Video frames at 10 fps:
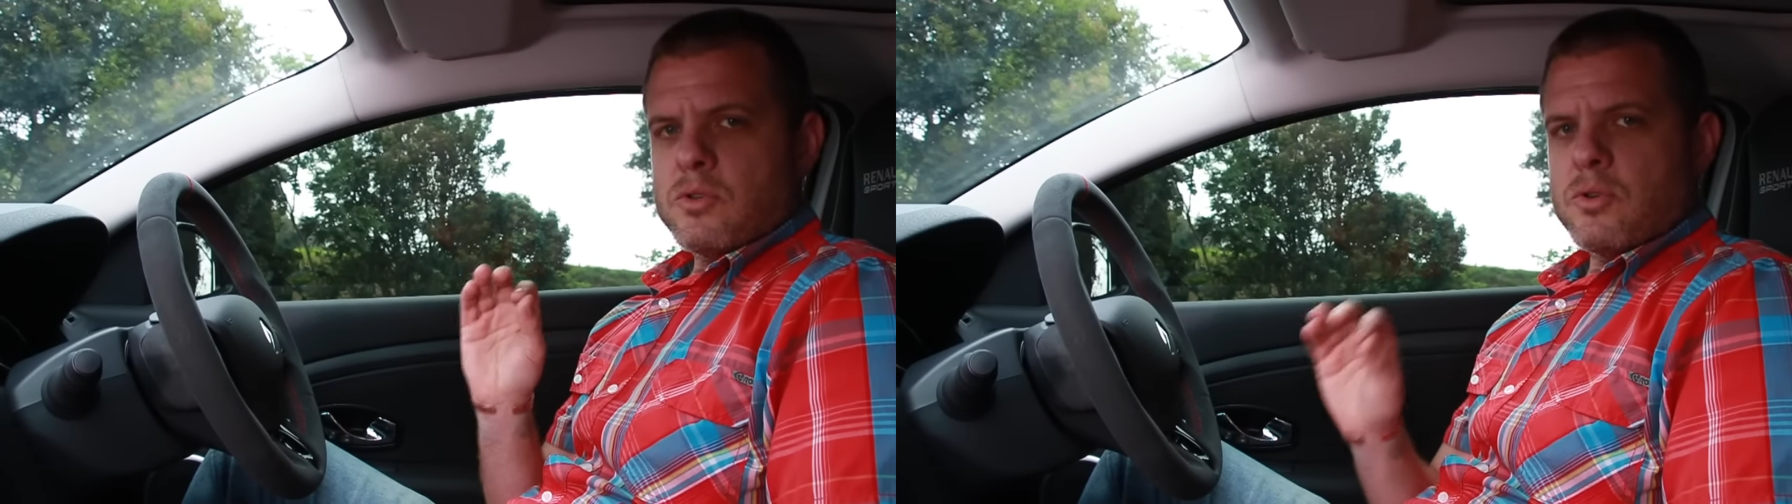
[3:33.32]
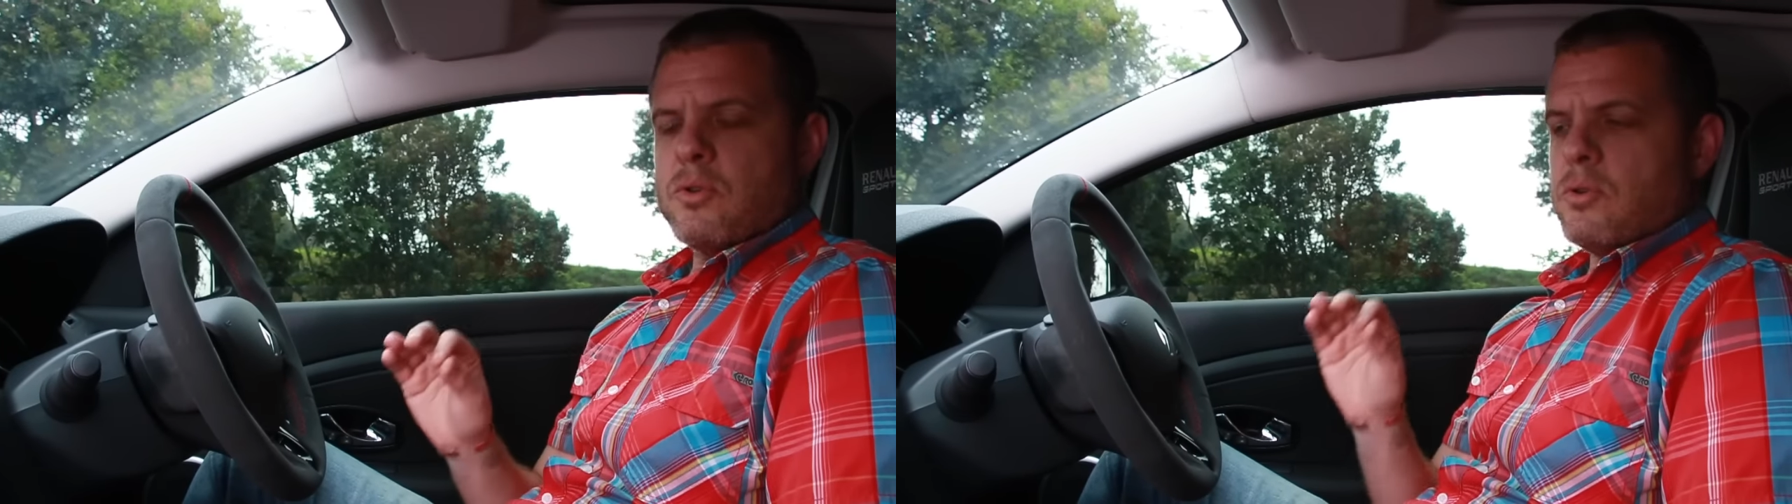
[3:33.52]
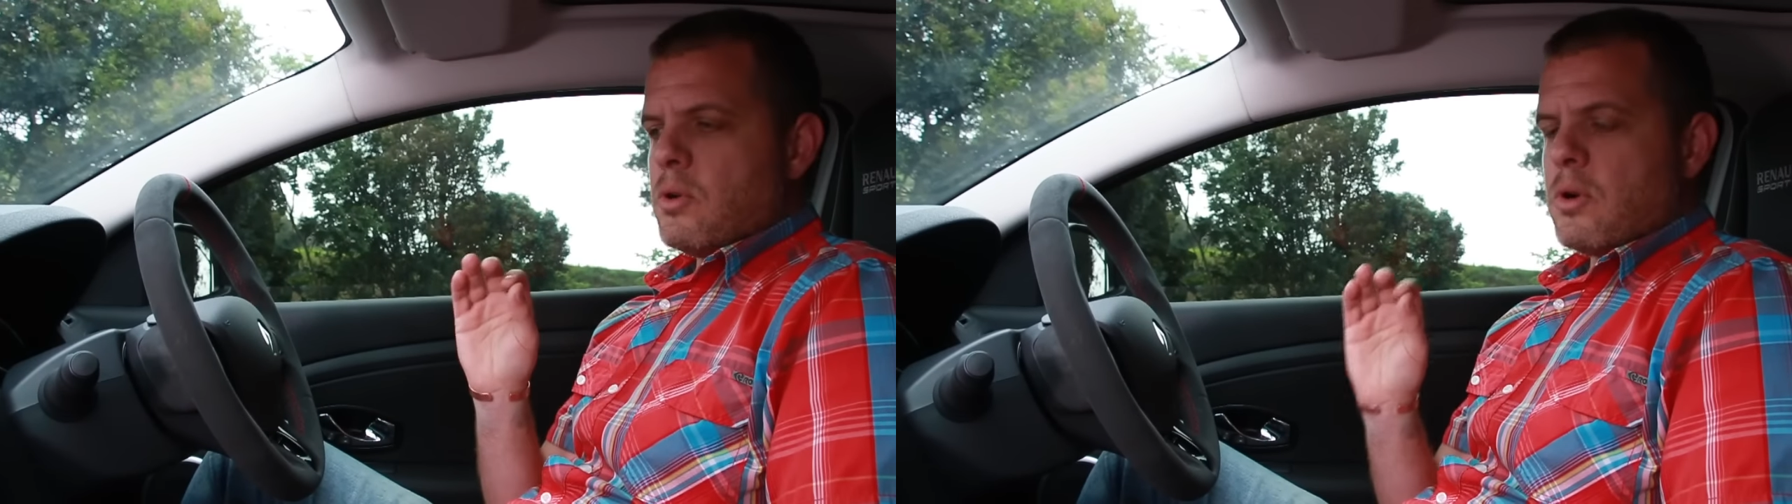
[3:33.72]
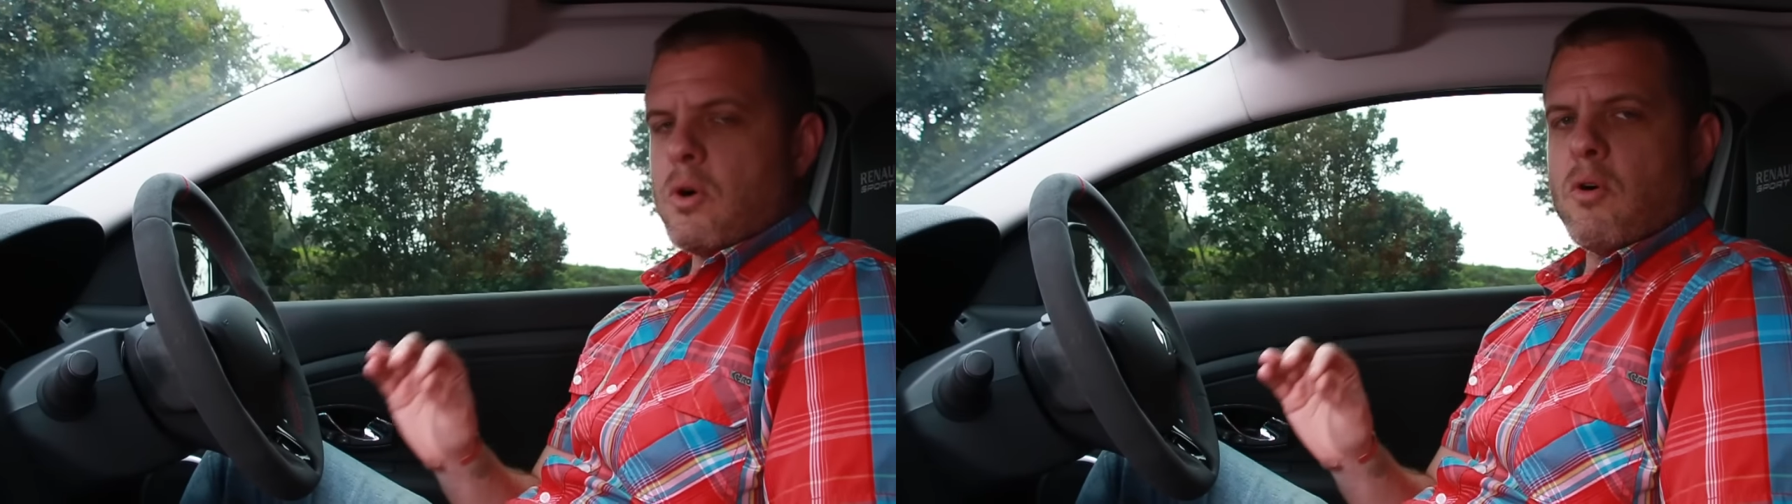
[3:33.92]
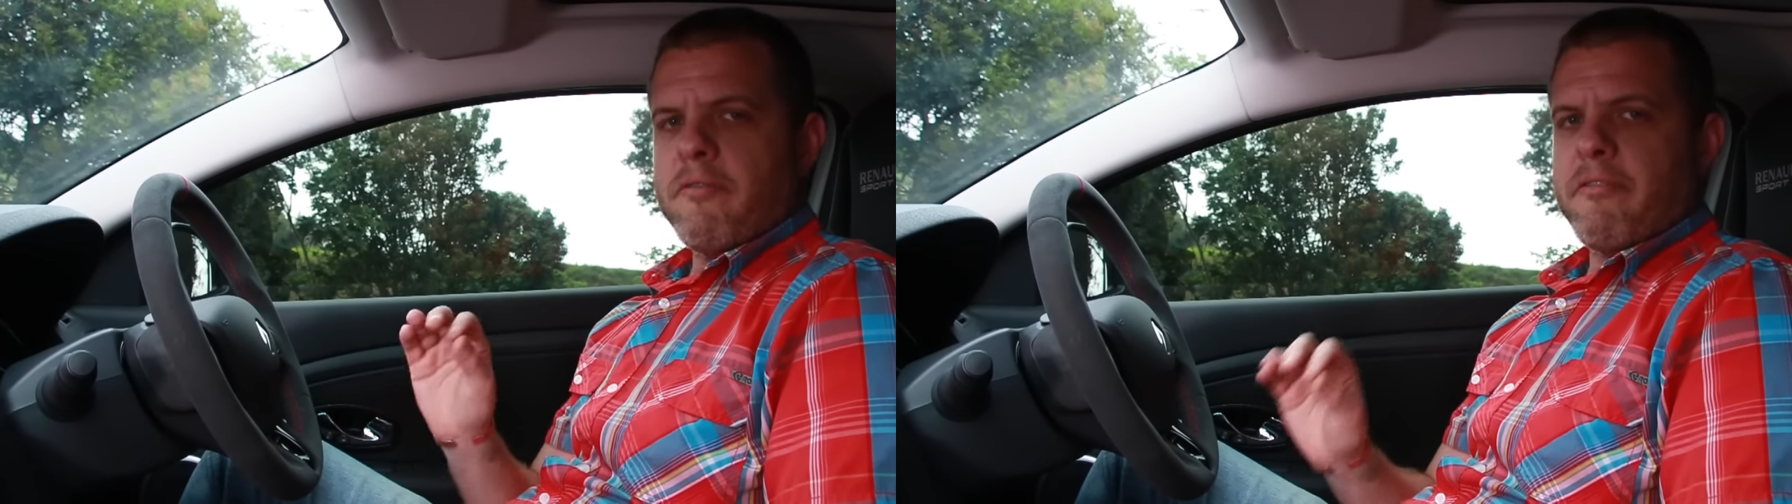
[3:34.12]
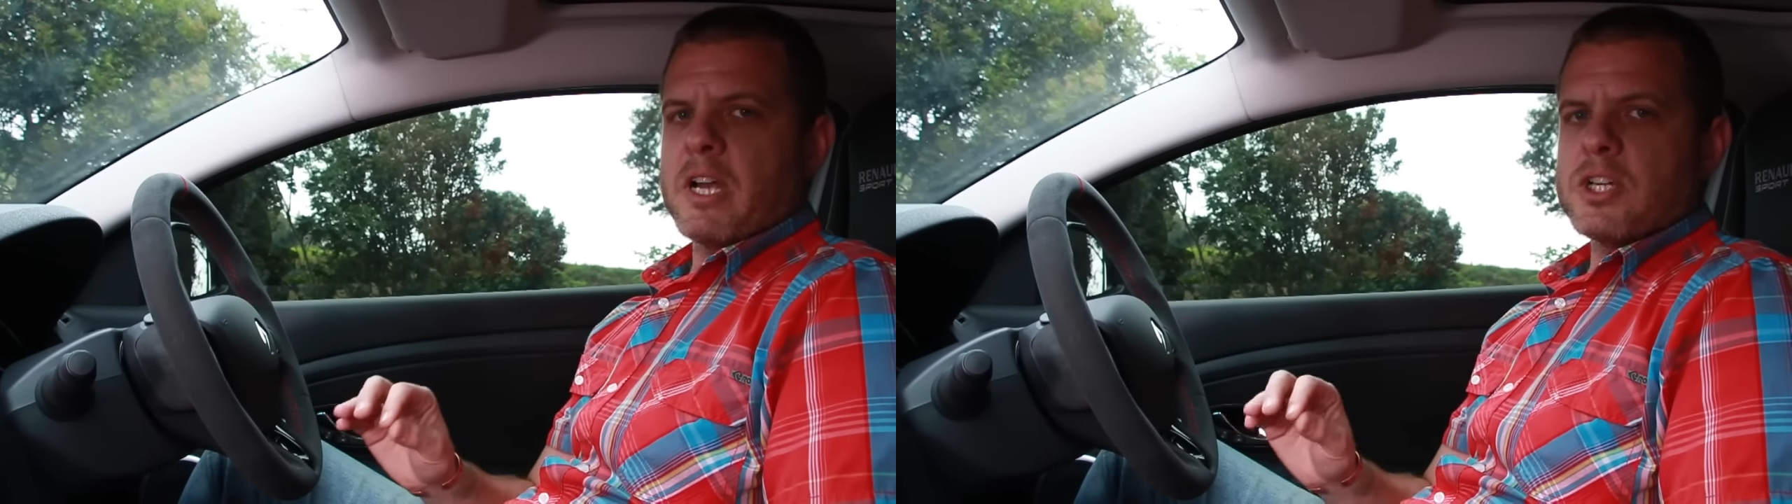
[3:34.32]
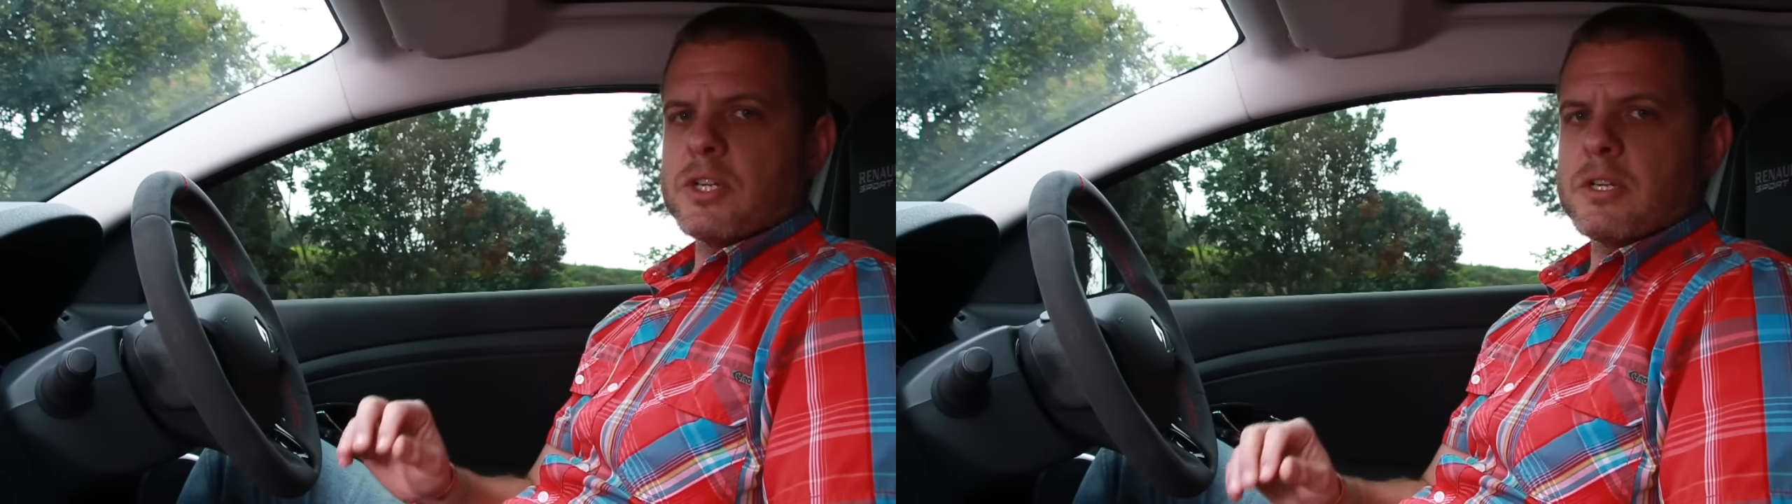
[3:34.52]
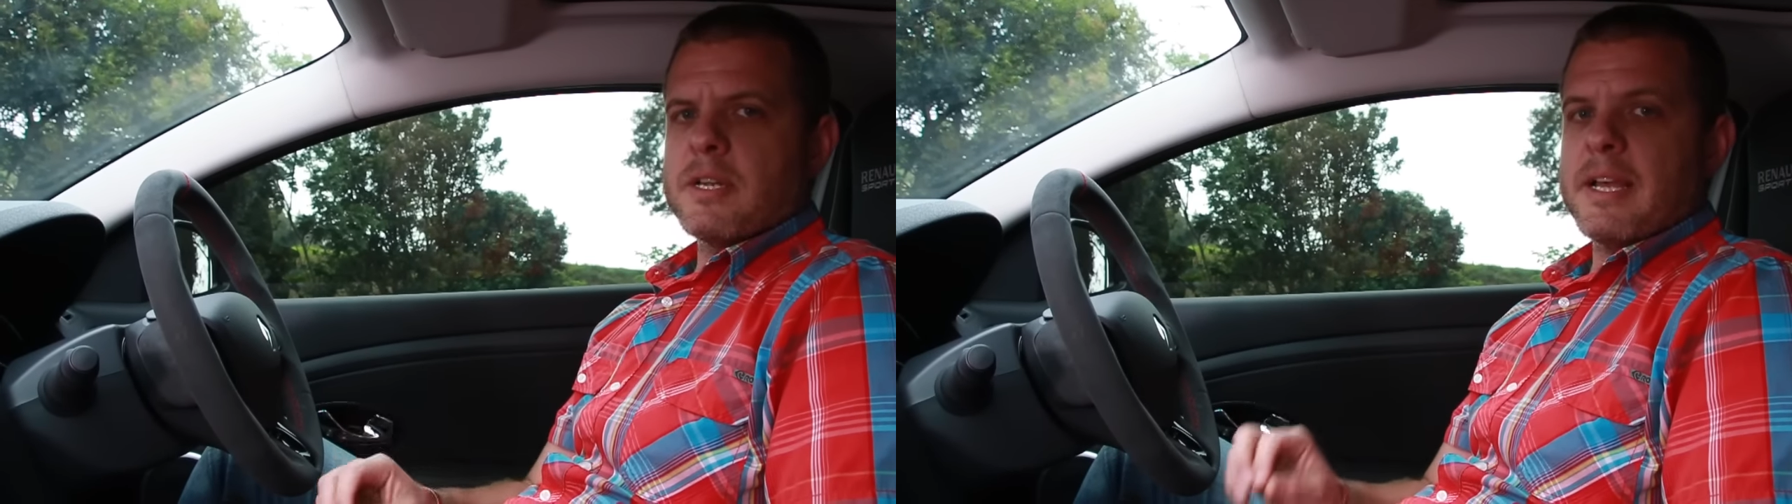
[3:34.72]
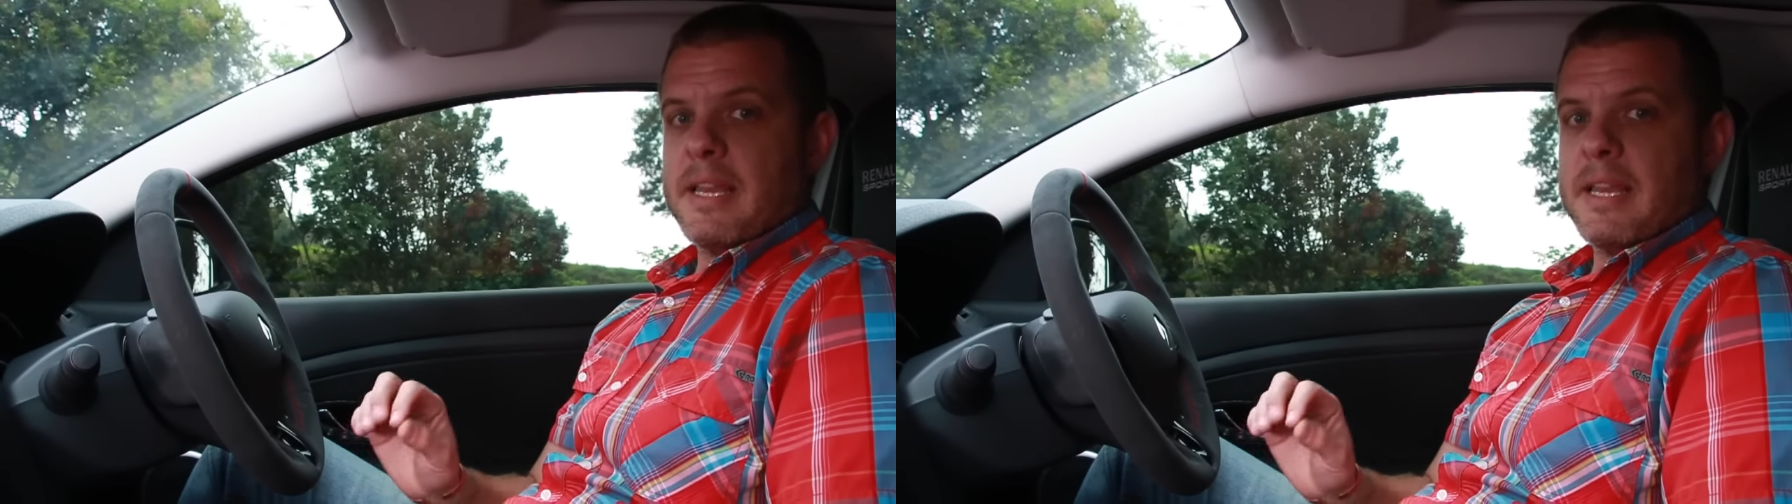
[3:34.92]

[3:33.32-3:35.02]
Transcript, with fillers: true core function